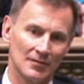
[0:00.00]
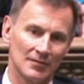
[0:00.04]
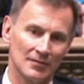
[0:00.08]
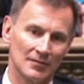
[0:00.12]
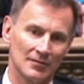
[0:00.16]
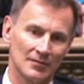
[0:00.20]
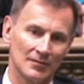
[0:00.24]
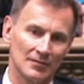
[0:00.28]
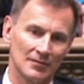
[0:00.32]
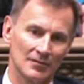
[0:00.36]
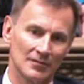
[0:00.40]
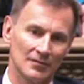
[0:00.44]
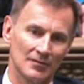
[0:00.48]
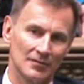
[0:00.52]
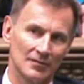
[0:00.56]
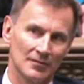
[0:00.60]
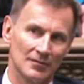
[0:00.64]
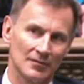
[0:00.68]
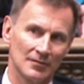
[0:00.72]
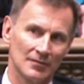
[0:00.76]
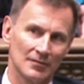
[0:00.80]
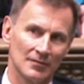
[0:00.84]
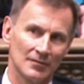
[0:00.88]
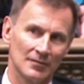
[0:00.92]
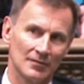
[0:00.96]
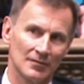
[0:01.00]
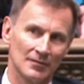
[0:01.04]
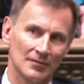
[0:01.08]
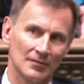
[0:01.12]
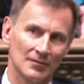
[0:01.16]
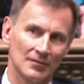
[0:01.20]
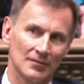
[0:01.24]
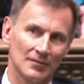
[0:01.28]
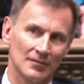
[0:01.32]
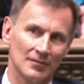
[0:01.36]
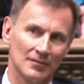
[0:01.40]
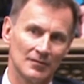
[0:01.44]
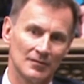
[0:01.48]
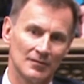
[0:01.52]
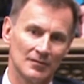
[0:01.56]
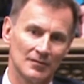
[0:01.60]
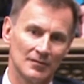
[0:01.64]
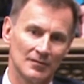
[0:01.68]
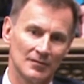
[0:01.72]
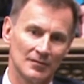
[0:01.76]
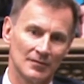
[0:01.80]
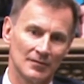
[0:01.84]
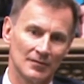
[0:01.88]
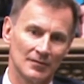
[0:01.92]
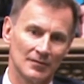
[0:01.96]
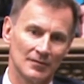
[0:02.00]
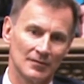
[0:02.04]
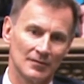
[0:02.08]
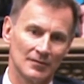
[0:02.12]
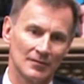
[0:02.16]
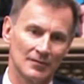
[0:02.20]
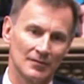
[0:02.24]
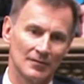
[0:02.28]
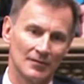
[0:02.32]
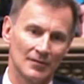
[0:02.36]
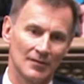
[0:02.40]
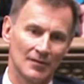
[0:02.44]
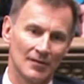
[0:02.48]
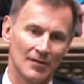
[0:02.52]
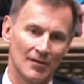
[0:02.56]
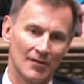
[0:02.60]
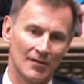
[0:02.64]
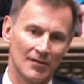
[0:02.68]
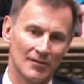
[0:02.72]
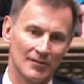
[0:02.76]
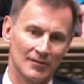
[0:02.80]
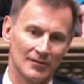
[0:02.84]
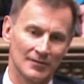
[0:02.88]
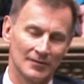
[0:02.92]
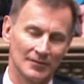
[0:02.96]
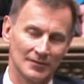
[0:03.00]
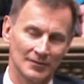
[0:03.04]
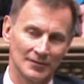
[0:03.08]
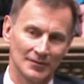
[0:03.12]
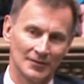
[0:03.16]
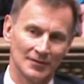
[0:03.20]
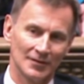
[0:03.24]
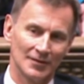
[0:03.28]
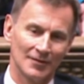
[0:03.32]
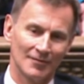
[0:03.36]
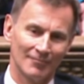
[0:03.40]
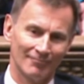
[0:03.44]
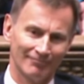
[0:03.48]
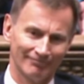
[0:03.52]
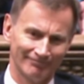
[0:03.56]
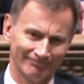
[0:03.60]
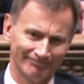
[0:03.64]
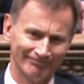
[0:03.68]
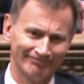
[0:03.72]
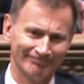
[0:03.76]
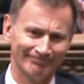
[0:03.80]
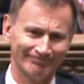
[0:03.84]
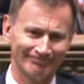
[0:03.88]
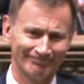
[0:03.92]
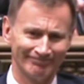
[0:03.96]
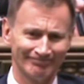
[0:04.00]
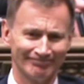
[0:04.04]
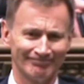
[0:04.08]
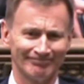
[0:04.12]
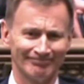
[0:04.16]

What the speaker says: (silent)